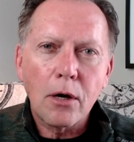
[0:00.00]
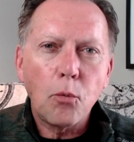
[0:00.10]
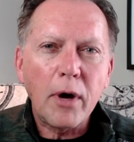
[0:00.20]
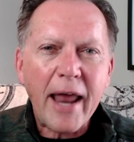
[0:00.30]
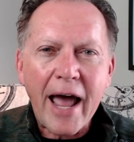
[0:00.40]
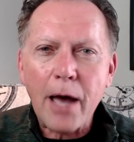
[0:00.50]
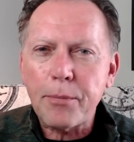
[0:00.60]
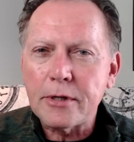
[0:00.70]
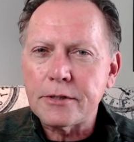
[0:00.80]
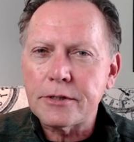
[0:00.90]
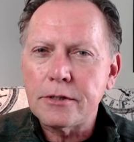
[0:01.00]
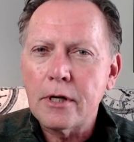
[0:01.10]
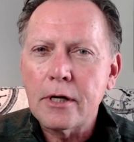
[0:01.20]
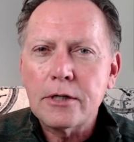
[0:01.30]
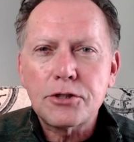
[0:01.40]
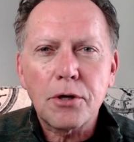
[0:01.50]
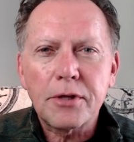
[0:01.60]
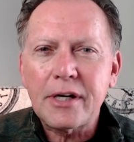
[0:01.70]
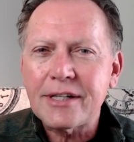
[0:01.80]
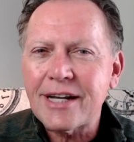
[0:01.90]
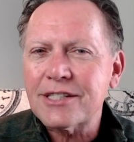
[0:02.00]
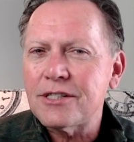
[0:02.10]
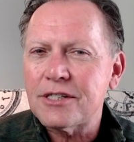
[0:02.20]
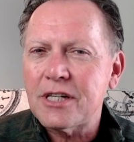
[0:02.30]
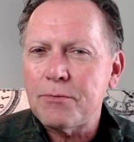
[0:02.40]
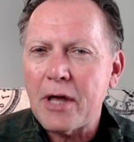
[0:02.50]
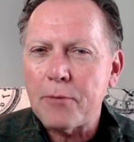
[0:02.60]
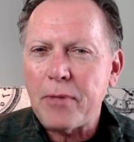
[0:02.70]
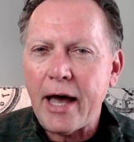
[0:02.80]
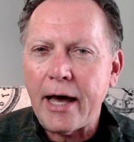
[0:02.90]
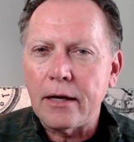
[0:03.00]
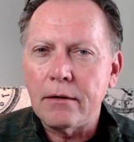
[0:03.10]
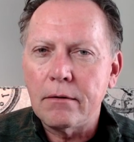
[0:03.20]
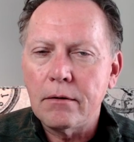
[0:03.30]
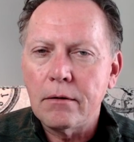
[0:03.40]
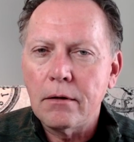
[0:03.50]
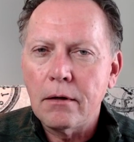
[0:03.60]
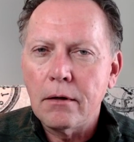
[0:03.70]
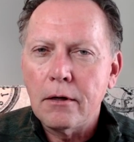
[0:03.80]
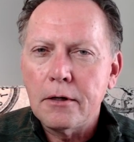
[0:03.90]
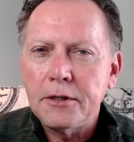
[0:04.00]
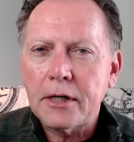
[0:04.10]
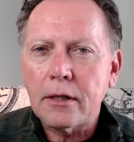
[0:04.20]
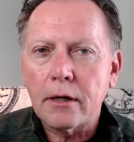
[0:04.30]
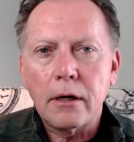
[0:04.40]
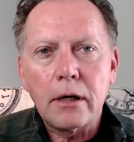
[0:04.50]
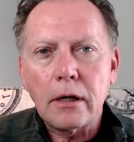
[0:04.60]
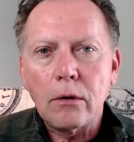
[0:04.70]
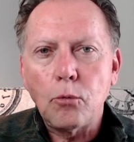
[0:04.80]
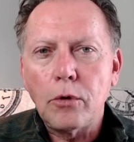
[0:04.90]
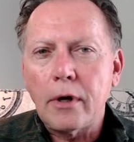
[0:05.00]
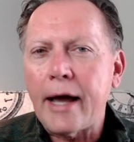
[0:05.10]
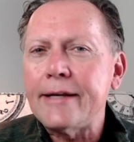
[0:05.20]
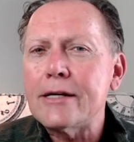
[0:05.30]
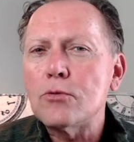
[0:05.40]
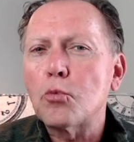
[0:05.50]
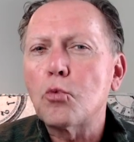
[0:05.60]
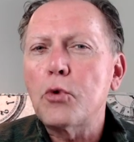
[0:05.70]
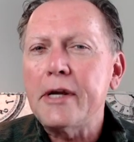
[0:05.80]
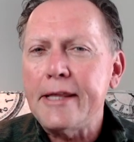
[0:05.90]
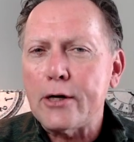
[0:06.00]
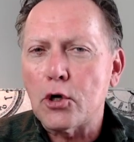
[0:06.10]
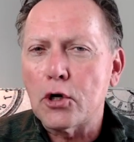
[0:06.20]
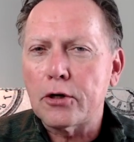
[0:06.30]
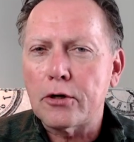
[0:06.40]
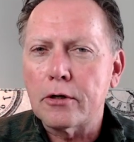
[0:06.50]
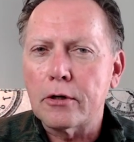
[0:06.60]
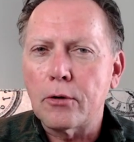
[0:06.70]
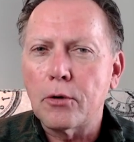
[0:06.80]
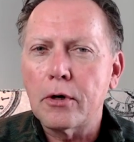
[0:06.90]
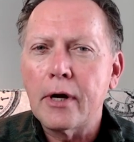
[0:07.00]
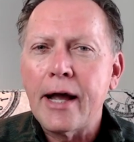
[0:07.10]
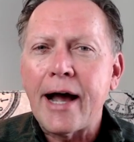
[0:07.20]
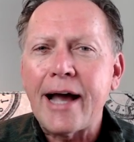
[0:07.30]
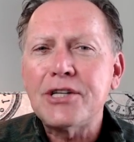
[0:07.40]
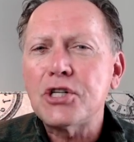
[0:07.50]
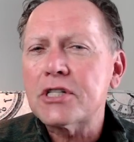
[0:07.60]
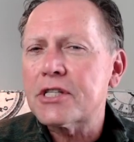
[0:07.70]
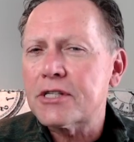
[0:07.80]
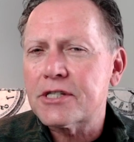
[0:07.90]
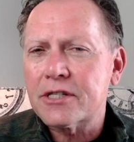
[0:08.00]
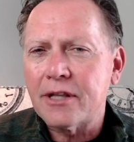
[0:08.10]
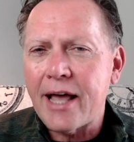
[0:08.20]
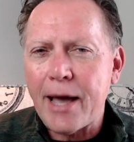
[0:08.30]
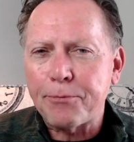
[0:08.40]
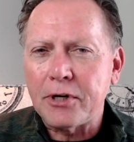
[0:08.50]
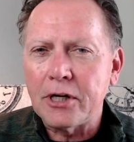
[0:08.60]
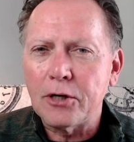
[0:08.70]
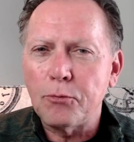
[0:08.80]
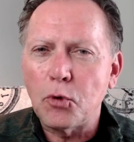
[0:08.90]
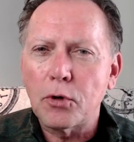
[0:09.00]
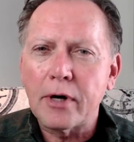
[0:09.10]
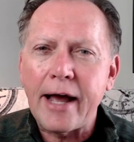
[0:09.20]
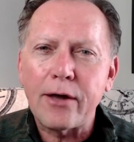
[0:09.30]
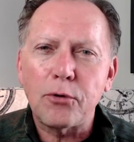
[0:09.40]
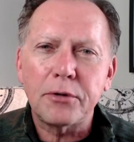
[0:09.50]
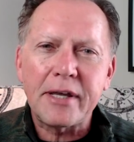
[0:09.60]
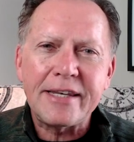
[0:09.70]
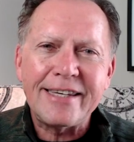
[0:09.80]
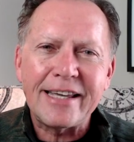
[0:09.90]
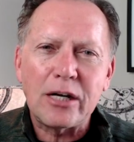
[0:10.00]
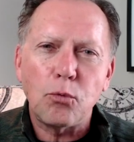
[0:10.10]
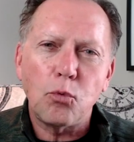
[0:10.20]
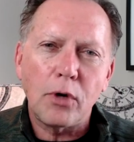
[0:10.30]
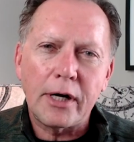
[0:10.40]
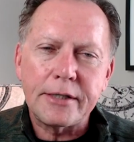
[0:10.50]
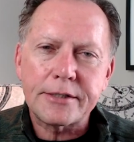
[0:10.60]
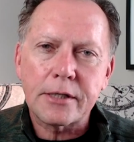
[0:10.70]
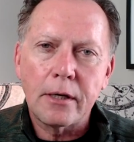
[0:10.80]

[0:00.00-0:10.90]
what happened so that it doesn't seem that bad. Declaring, well, I didn't really hurt her, or I just slapped him, or I only did it once,